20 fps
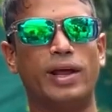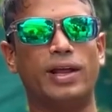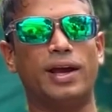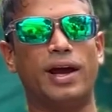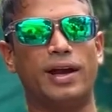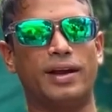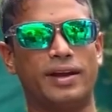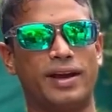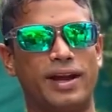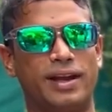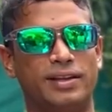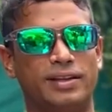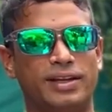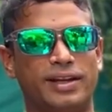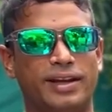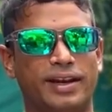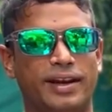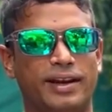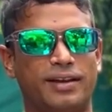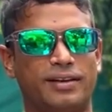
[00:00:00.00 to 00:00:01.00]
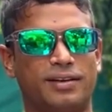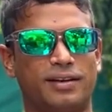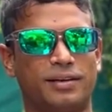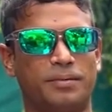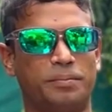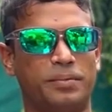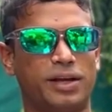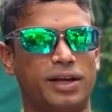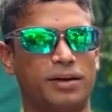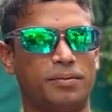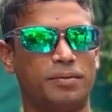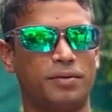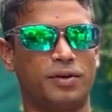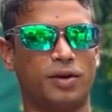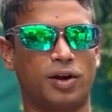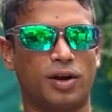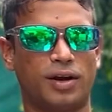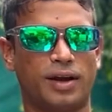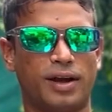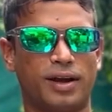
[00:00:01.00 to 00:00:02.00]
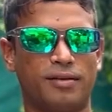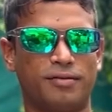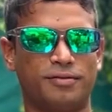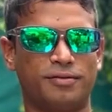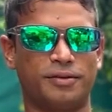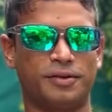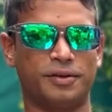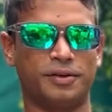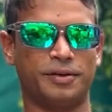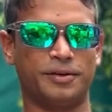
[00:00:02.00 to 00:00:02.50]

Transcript: at a healthy rate and not have